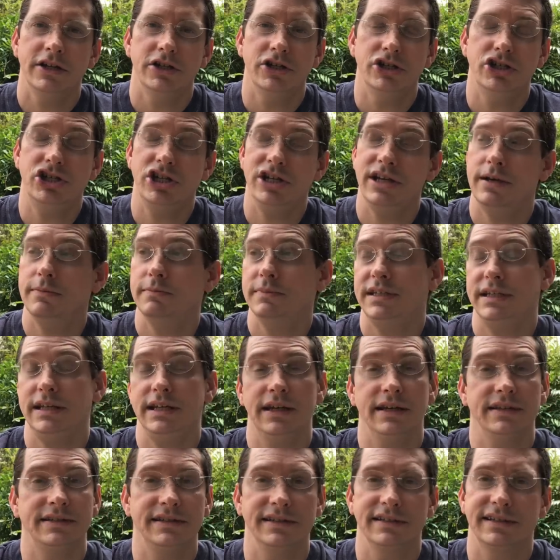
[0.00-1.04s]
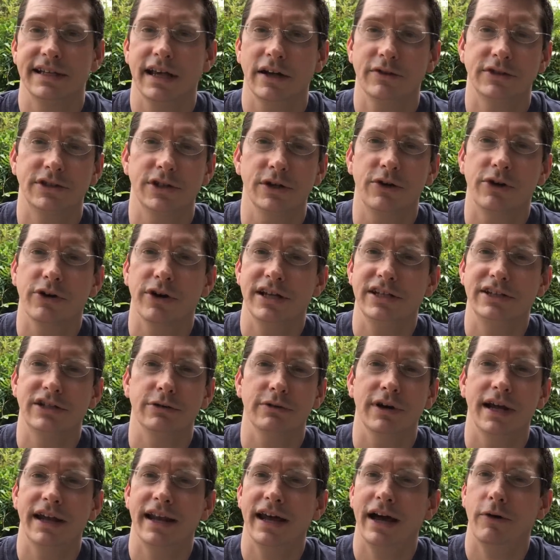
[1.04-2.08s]
GMT doesn't sound so crazy
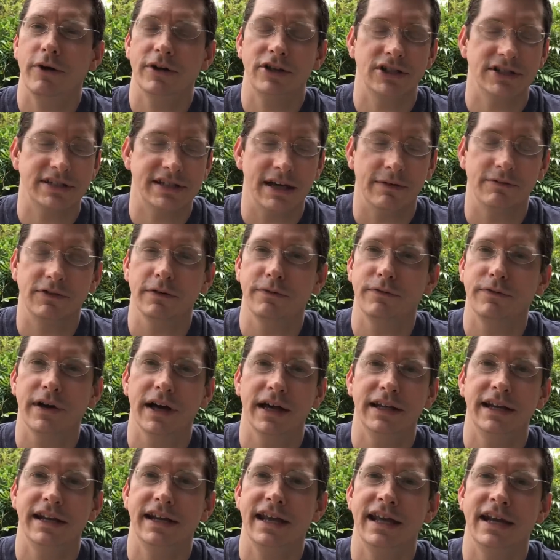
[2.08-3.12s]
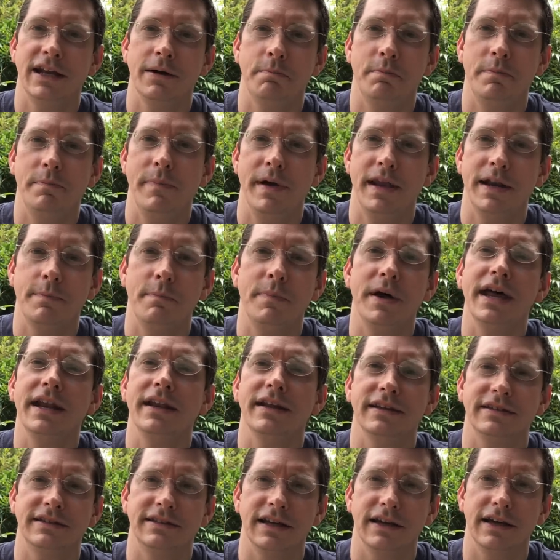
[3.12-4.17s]
right now. I just have to find an
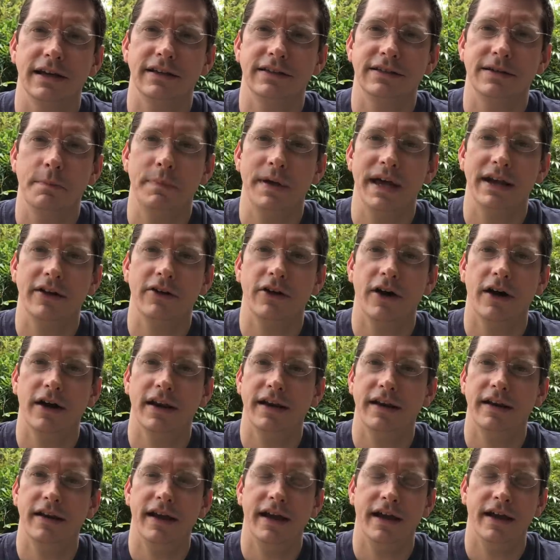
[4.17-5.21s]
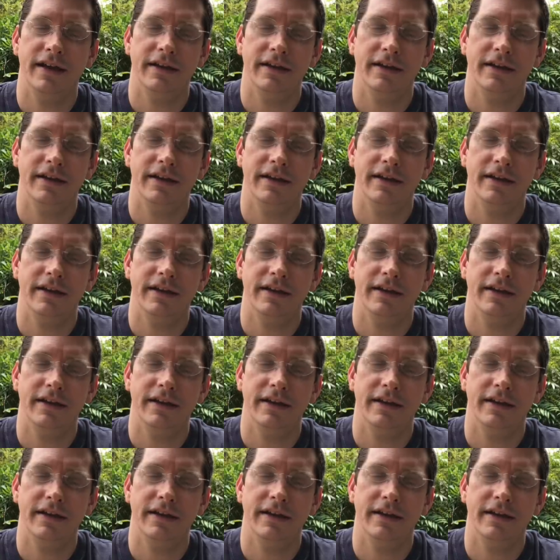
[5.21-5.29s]
independent to depend on,